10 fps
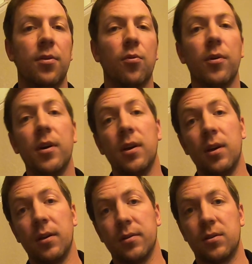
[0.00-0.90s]

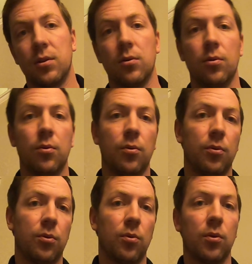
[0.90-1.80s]
3, 2,
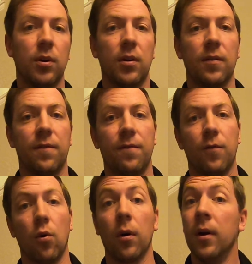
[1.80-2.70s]
3,
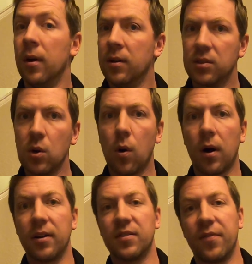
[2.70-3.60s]
4. So
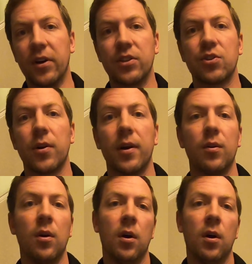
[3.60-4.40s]
on. It's very straight.